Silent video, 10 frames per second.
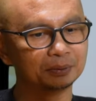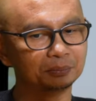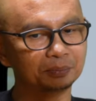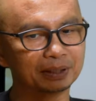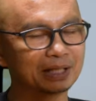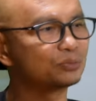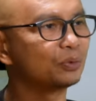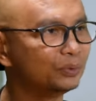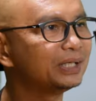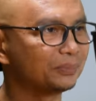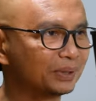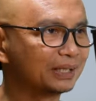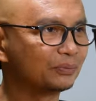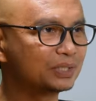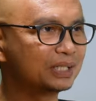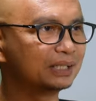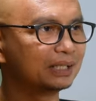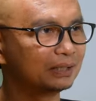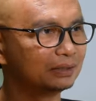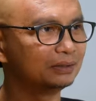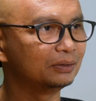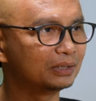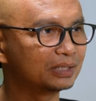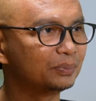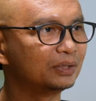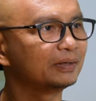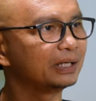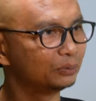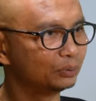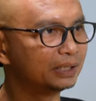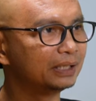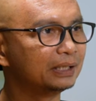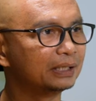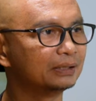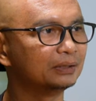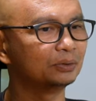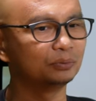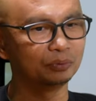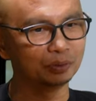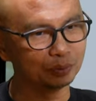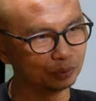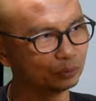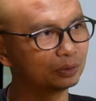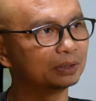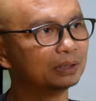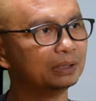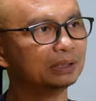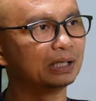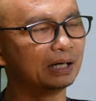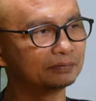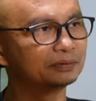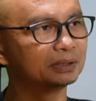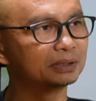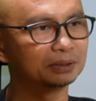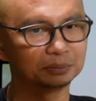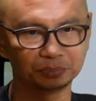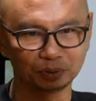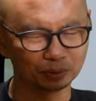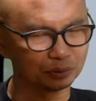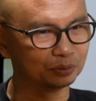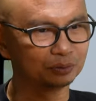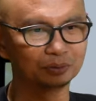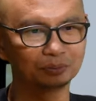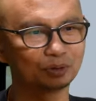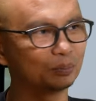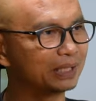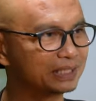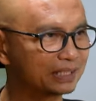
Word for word: but that's where we come in and we see that you know there's a bit of hand holding and you know we will look after all your top line